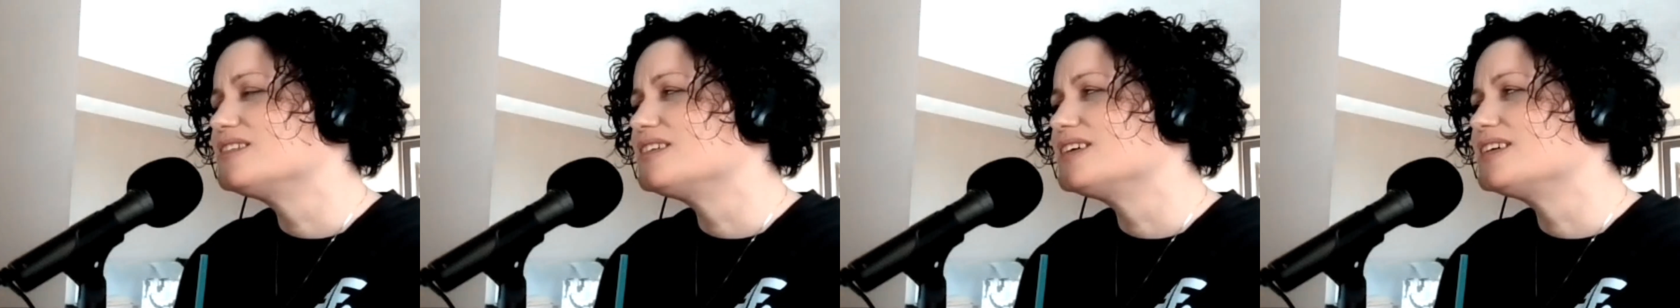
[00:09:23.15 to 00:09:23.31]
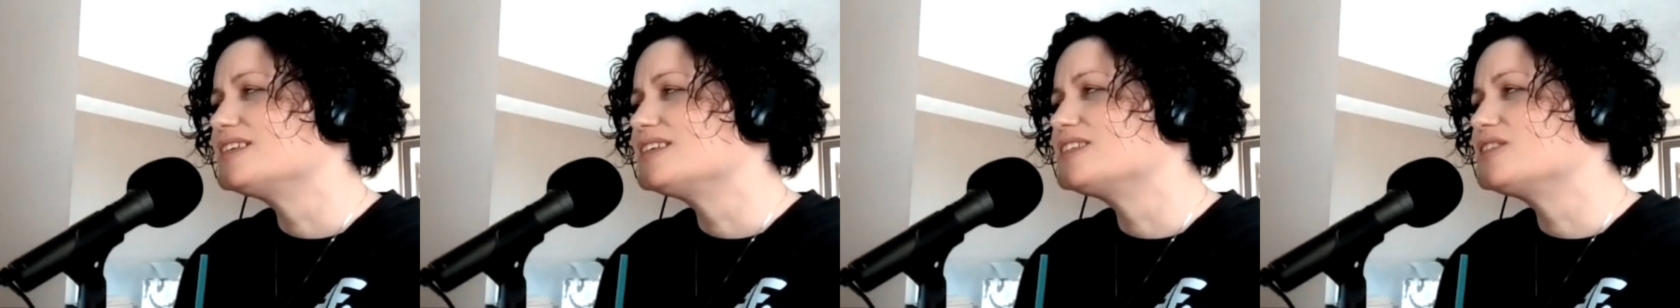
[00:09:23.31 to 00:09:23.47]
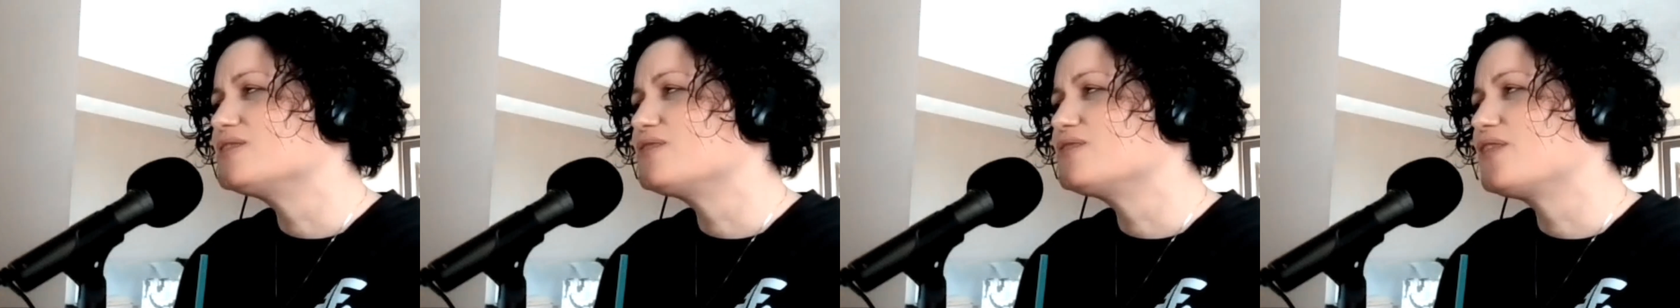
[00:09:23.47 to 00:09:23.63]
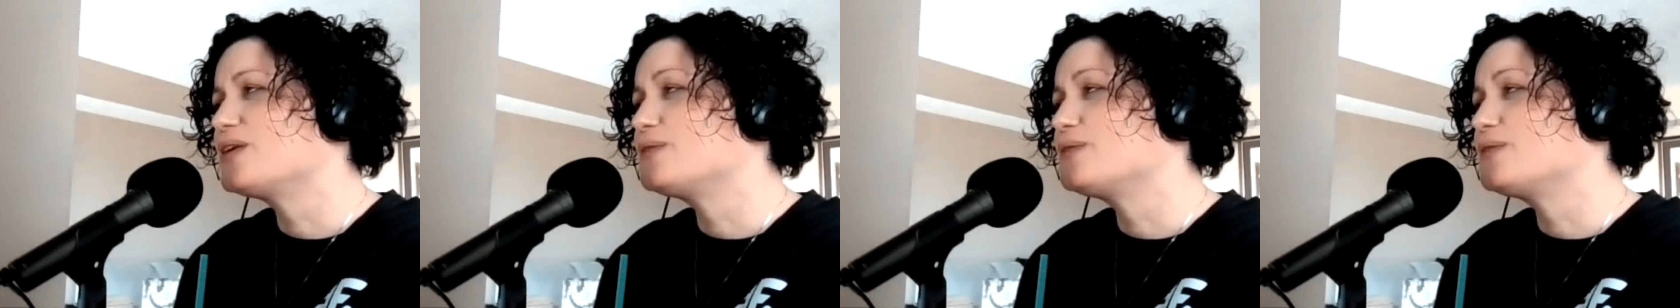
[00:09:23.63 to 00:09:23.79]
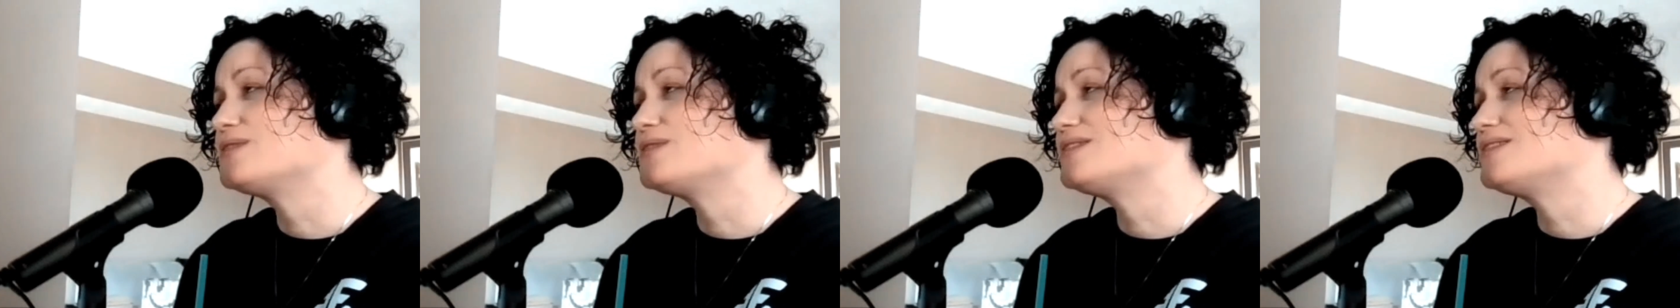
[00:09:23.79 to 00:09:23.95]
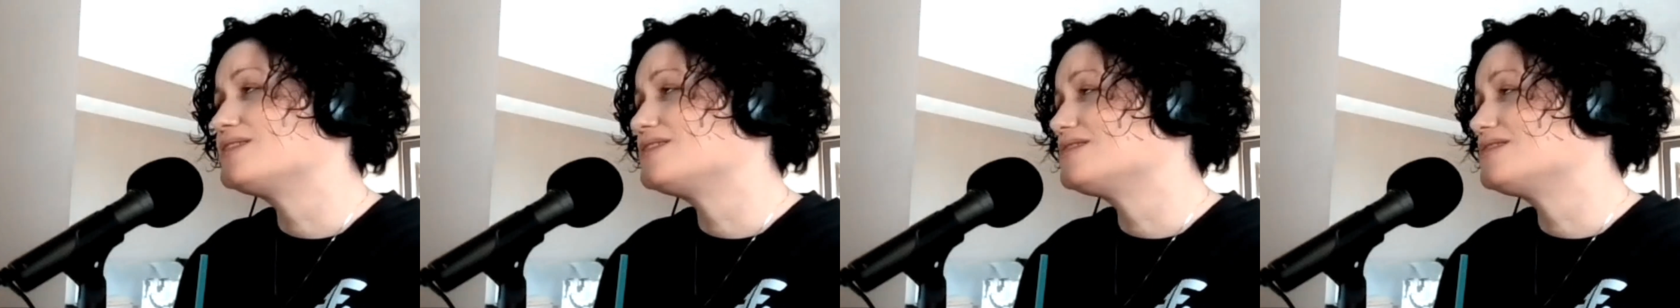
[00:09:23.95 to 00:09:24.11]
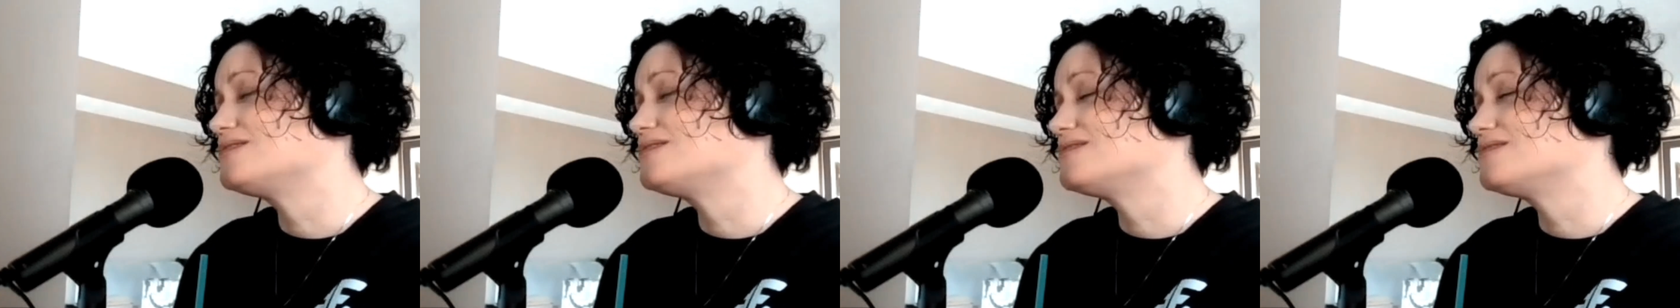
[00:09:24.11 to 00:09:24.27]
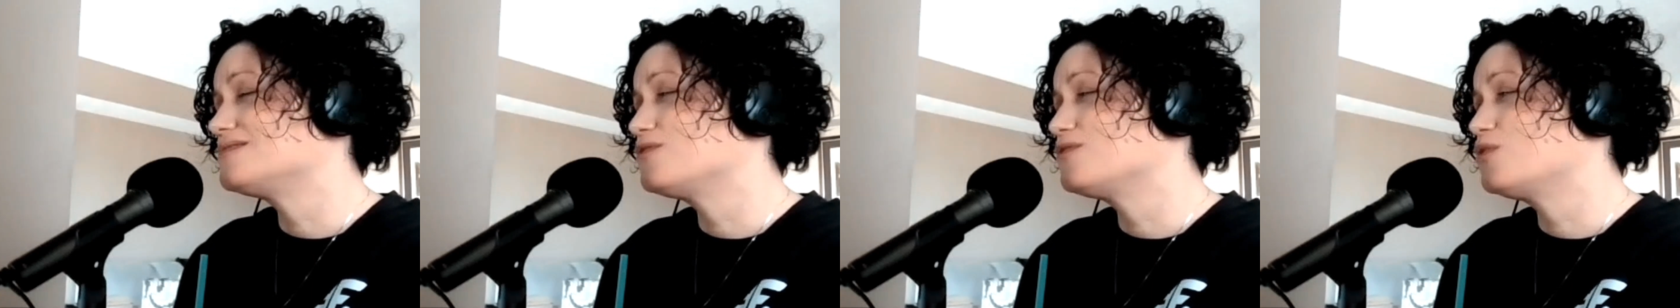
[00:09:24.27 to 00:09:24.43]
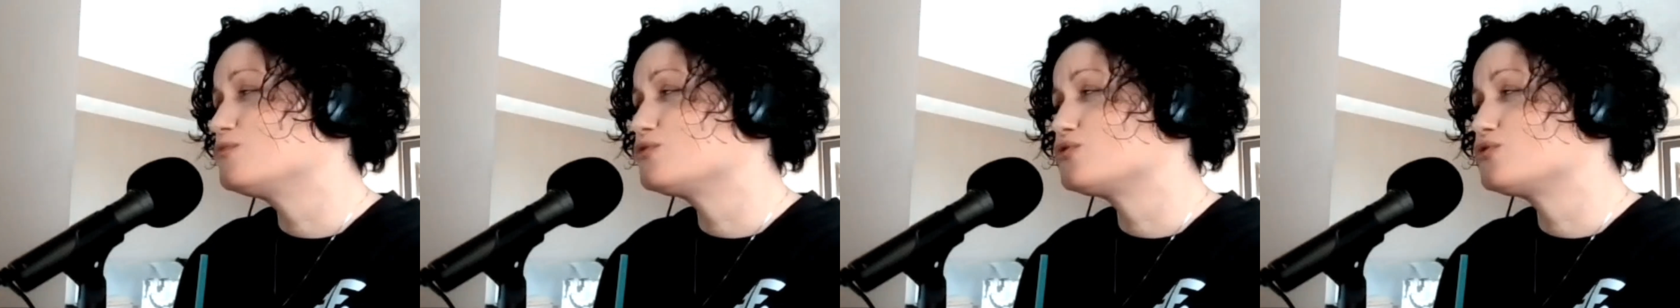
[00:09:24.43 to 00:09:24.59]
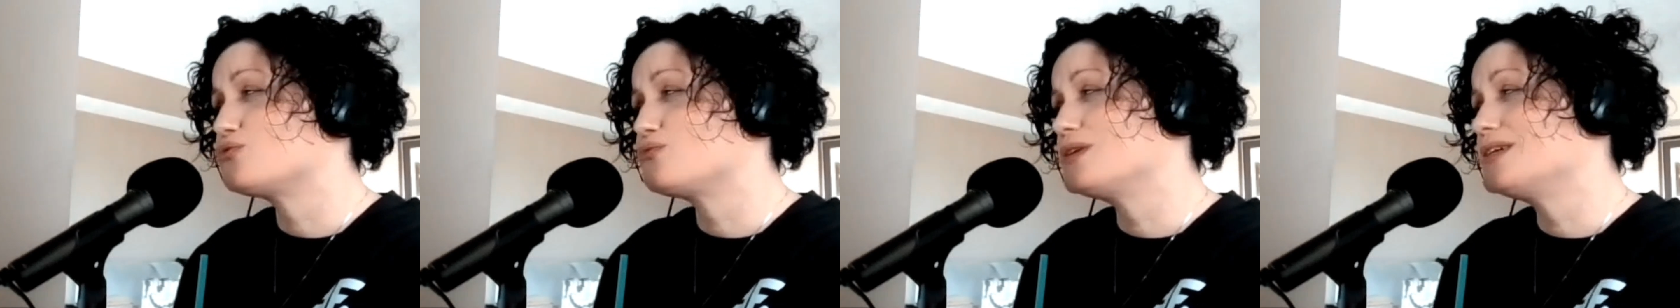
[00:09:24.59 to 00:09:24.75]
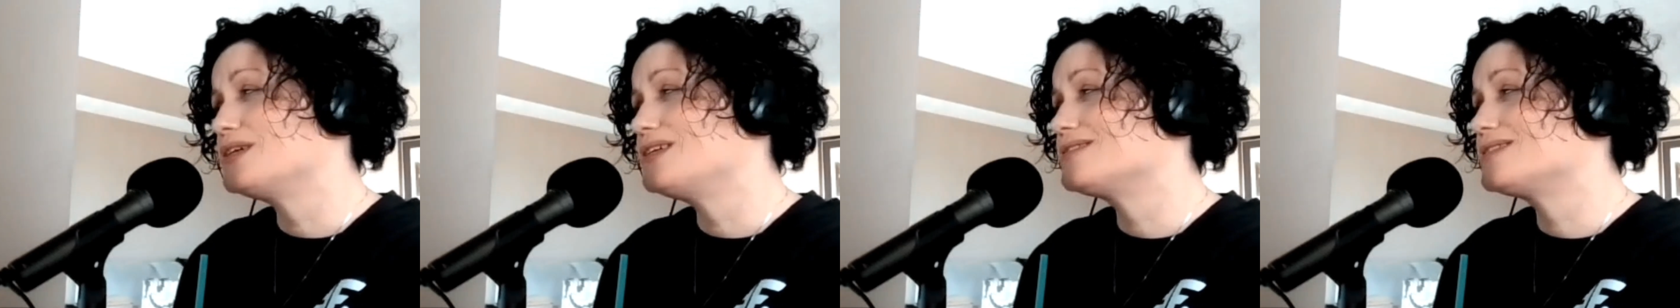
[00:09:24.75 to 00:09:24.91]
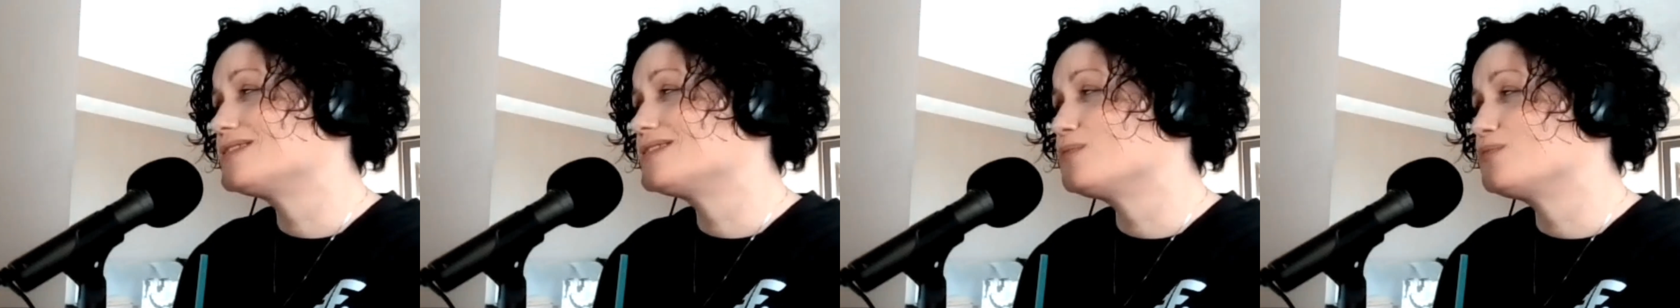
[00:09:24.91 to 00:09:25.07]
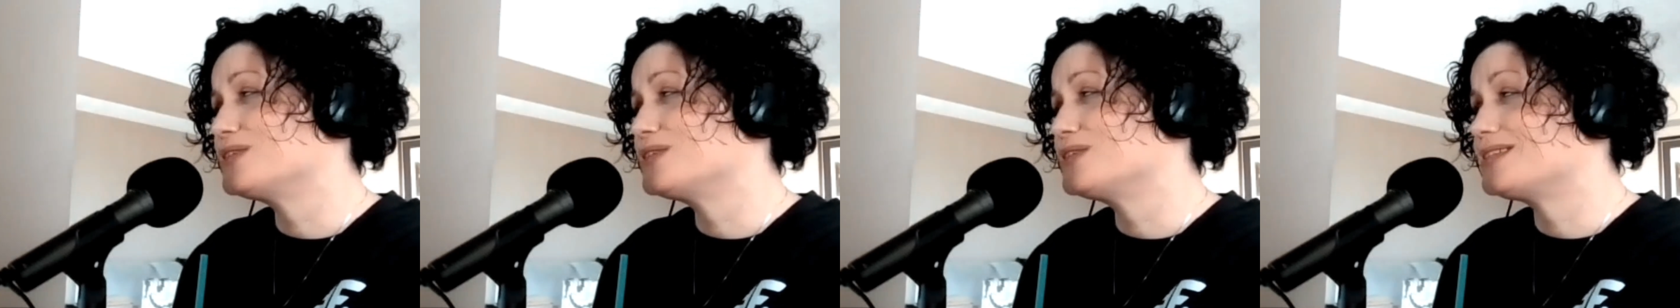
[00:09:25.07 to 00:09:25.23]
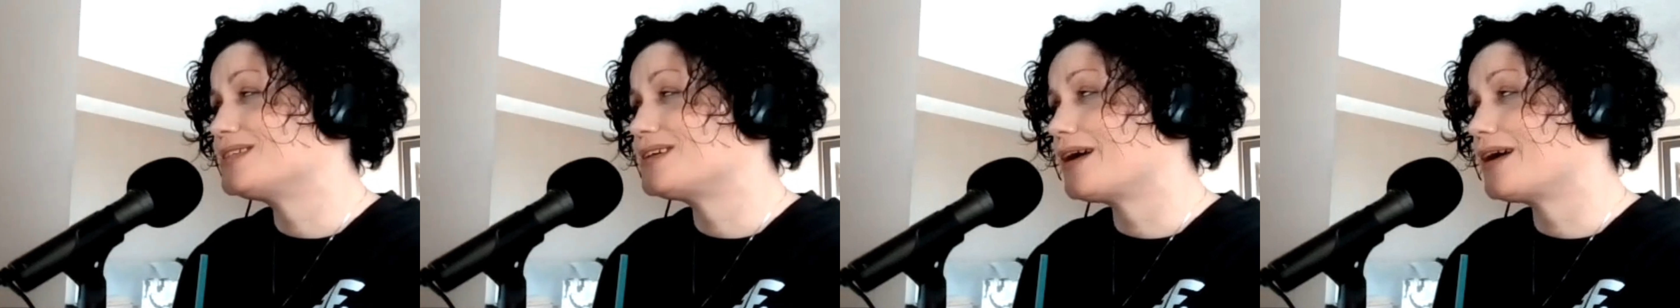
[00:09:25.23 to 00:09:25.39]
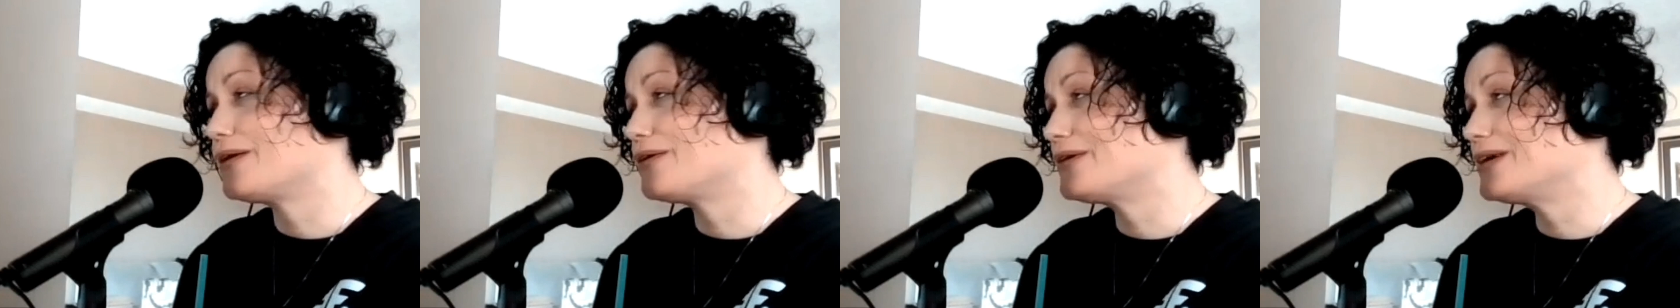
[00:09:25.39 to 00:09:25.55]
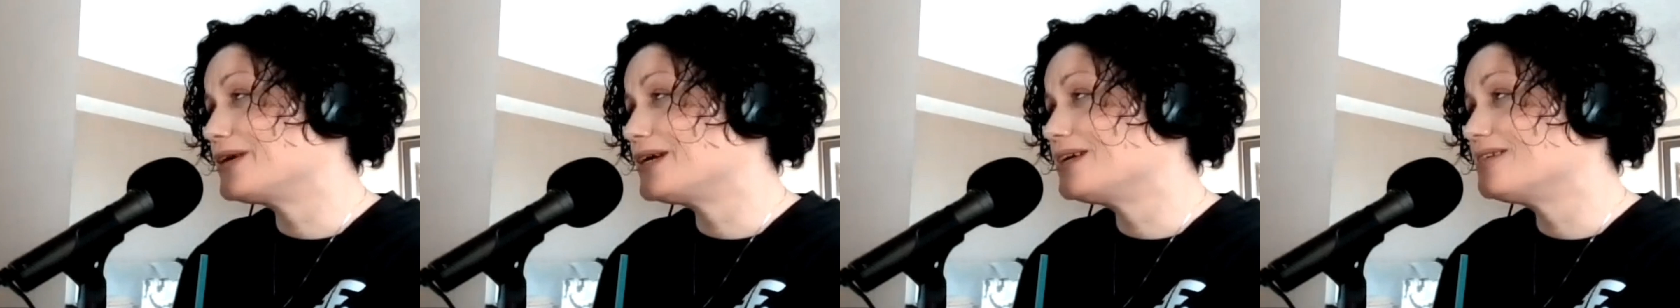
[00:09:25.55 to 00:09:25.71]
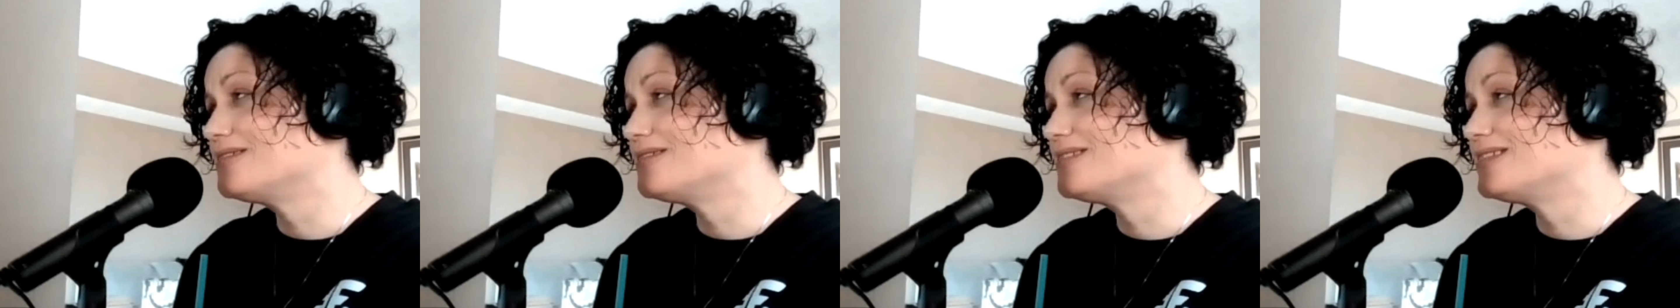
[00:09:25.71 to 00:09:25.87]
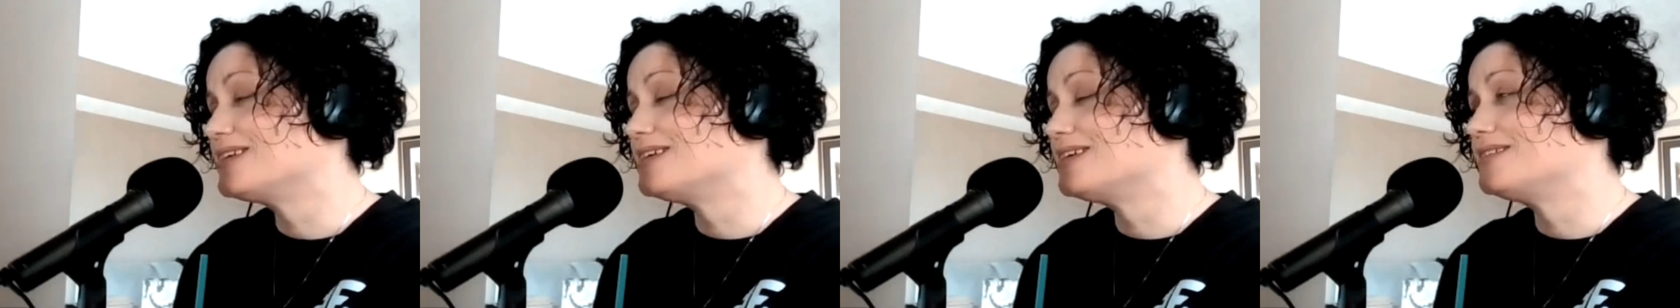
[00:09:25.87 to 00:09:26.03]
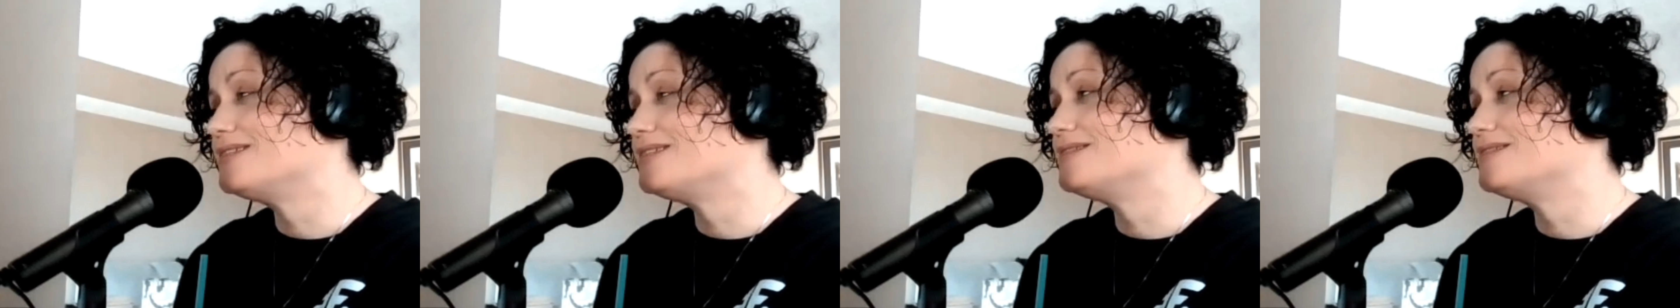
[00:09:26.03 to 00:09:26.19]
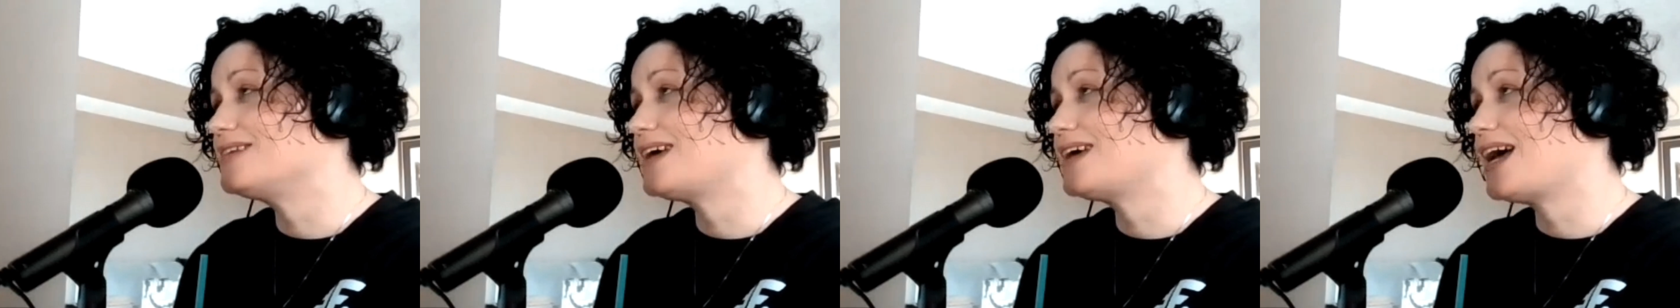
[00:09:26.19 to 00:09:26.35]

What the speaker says: as if I was almost reading someone's diary than